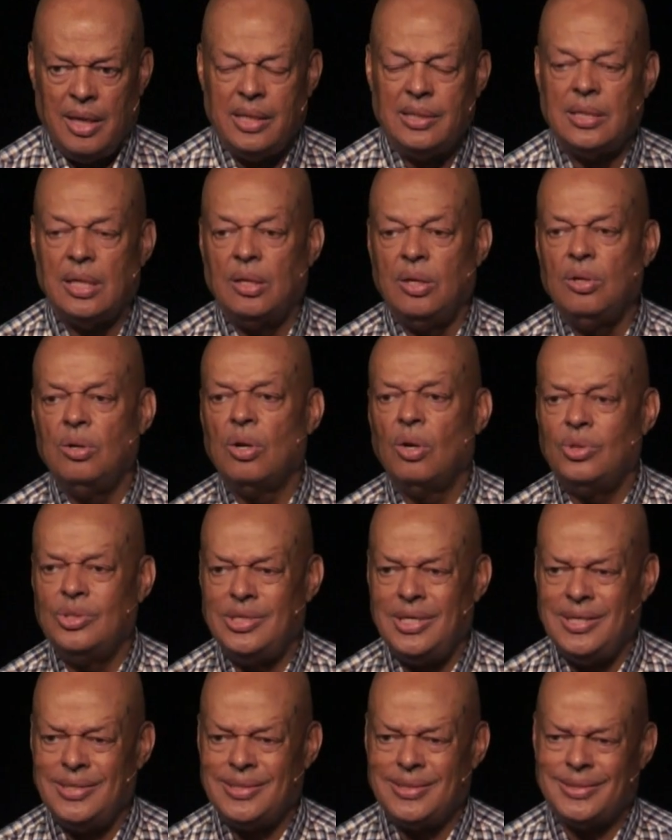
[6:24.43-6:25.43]
He said, do you know
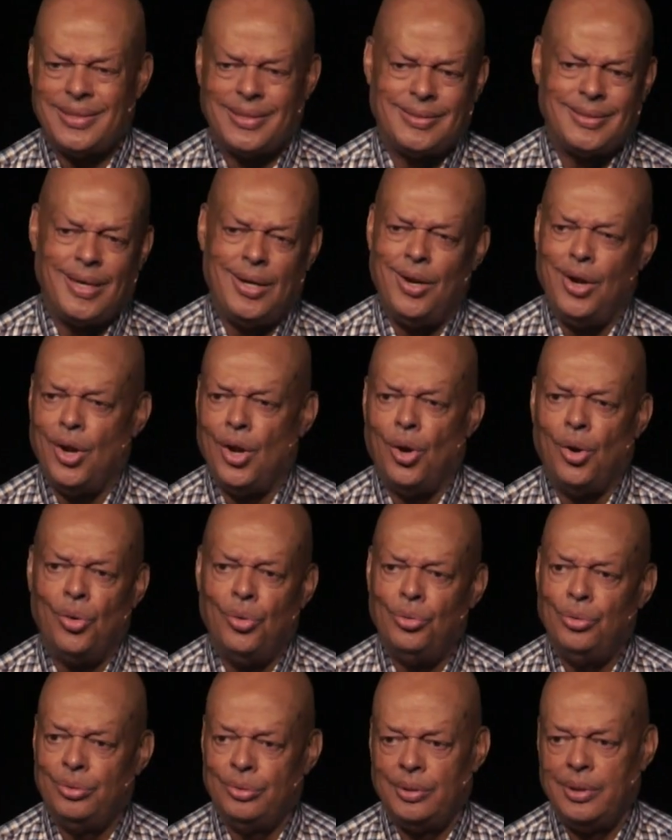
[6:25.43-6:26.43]
Jesus? I said,
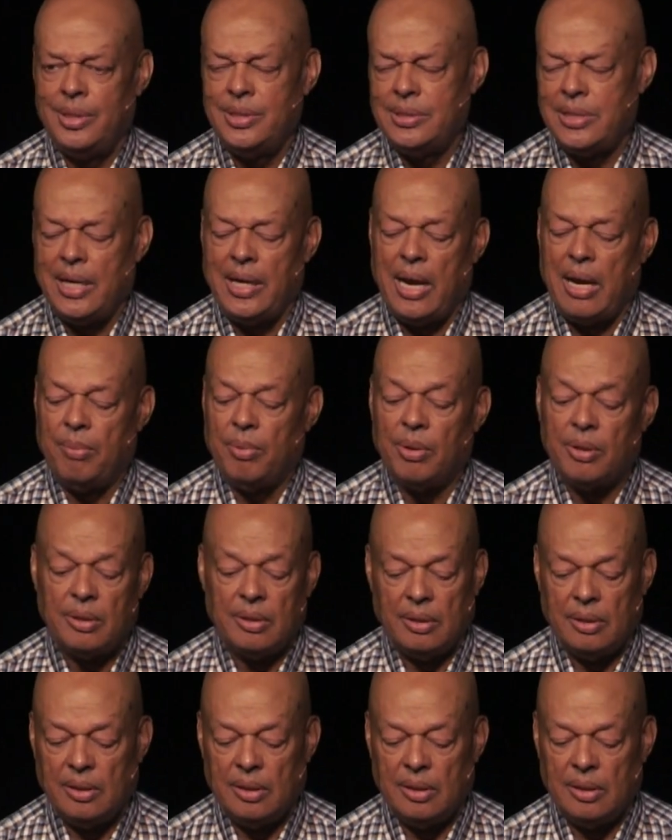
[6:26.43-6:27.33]
no. Say, neighbor.